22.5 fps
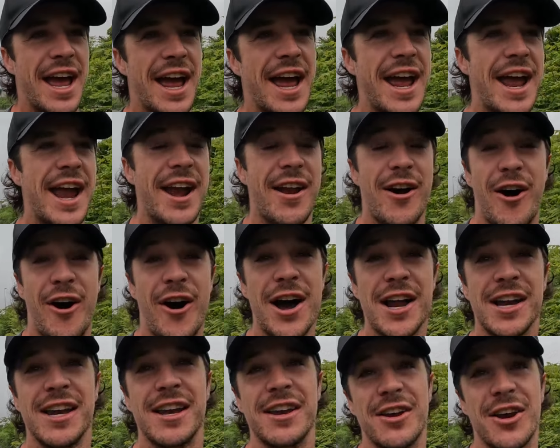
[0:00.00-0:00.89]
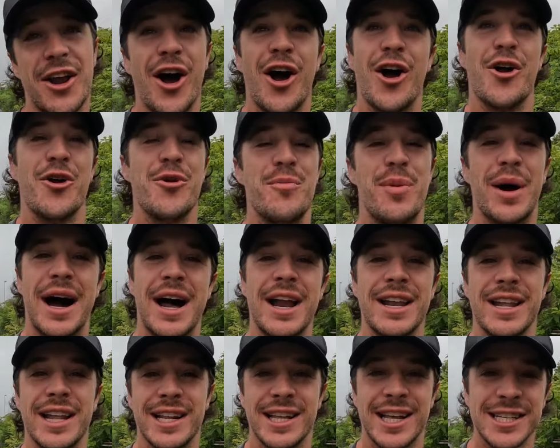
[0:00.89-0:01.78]
And I didn't know,
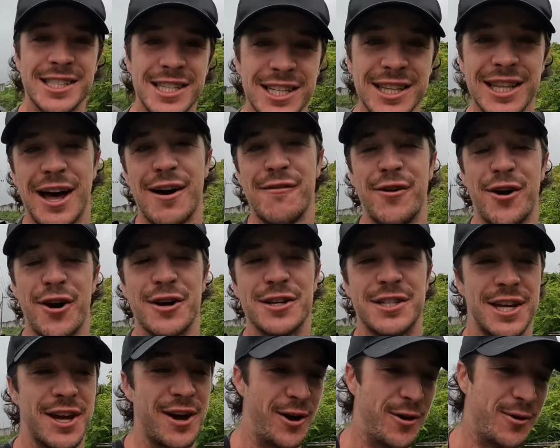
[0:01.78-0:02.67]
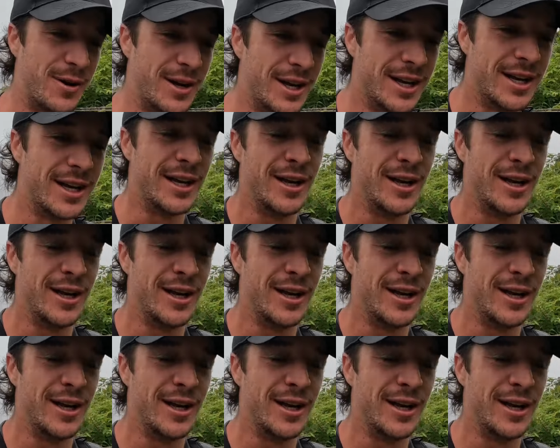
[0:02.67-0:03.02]
but that's a love hotel.